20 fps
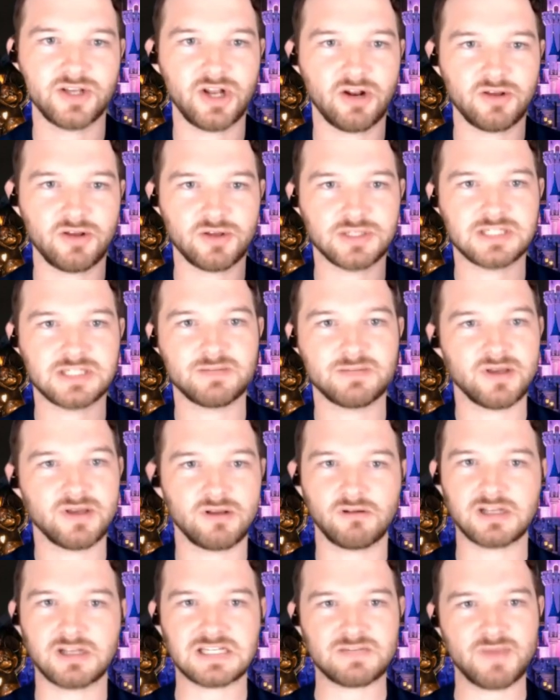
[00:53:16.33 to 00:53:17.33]
you know you submit
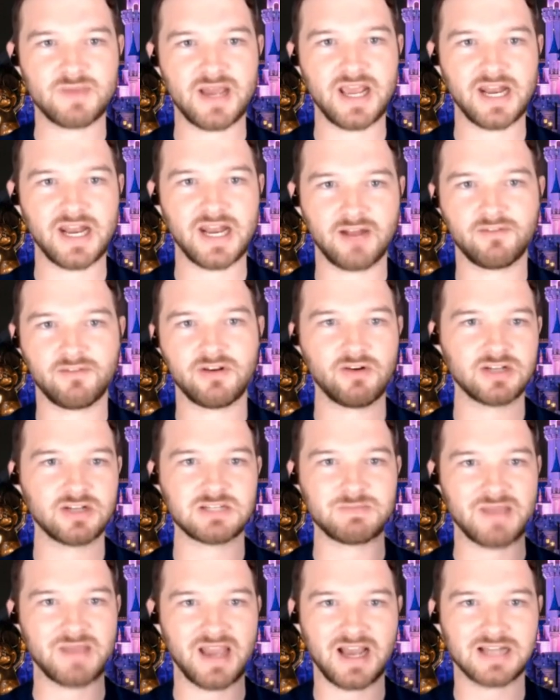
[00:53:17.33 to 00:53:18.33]
your resume and every
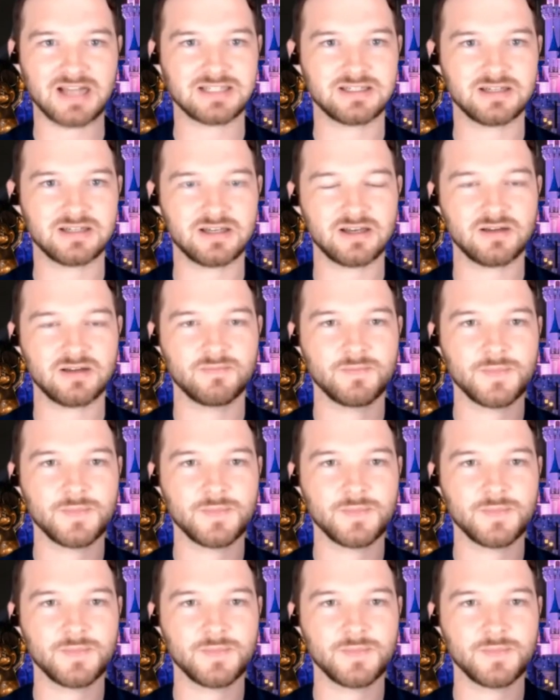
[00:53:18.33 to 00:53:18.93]
resume has to